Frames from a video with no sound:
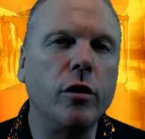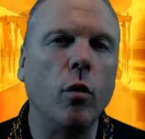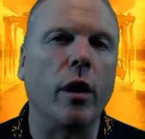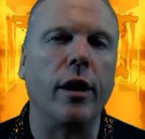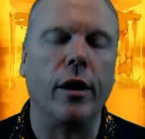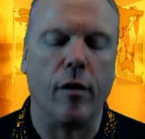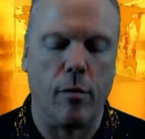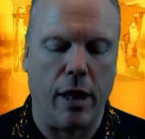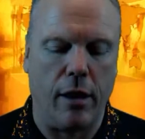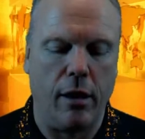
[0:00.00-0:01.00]
would you want to hear
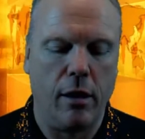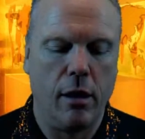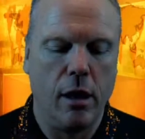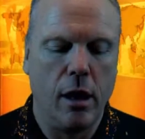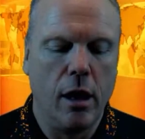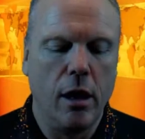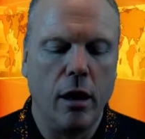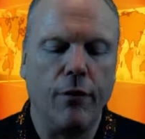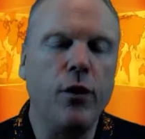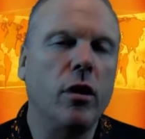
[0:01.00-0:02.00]
about it?
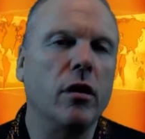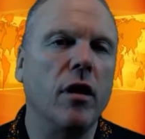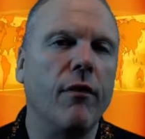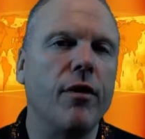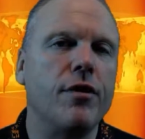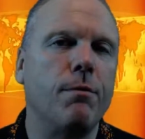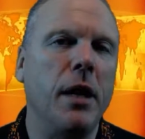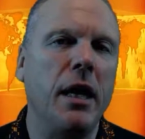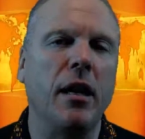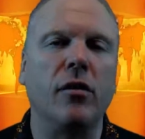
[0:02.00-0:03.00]
If you could
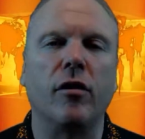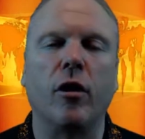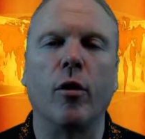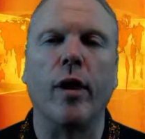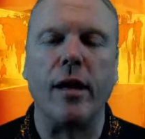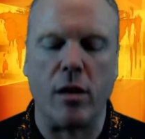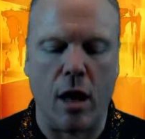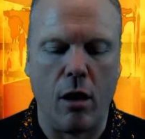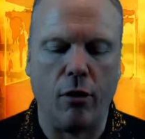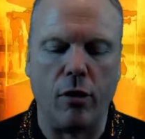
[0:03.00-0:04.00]
leverage pennies to create
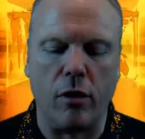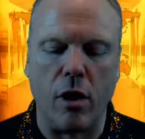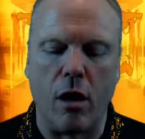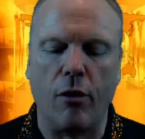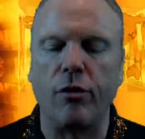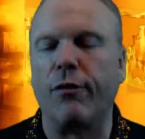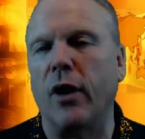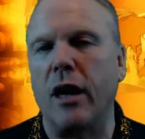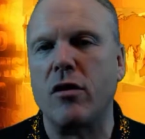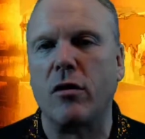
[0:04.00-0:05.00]
dollars and dollars of
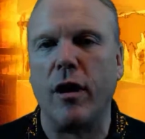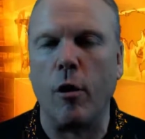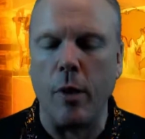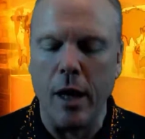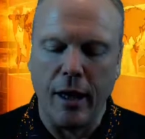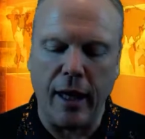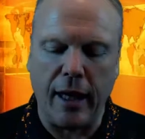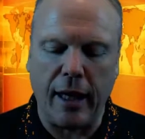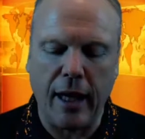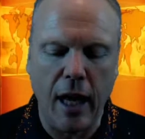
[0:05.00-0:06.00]
financial help
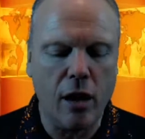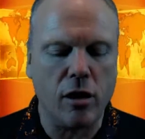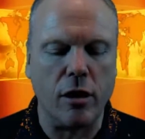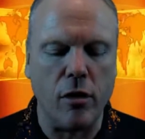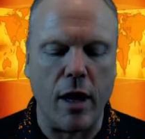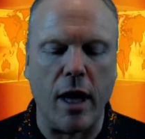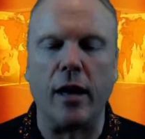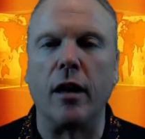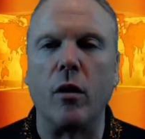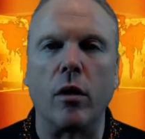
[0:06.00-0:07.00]
in case you
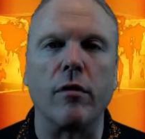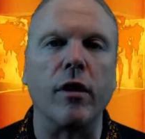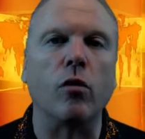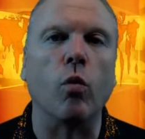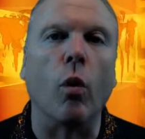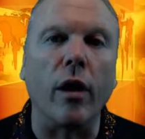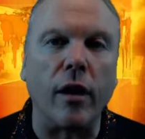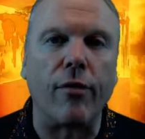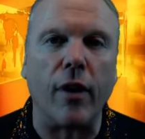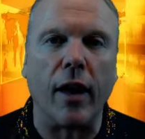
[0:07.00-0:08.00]
had any one of these what
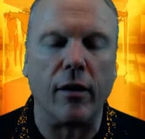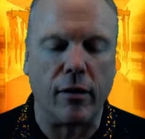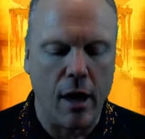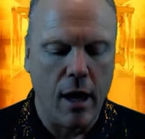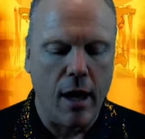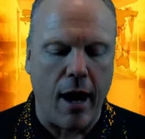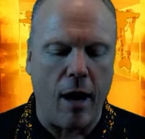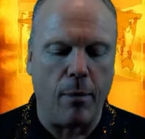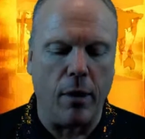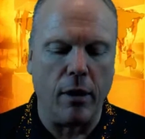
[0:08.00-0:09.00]
if things
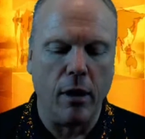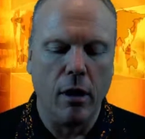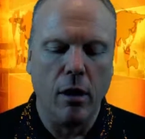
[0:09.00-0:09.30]
happen,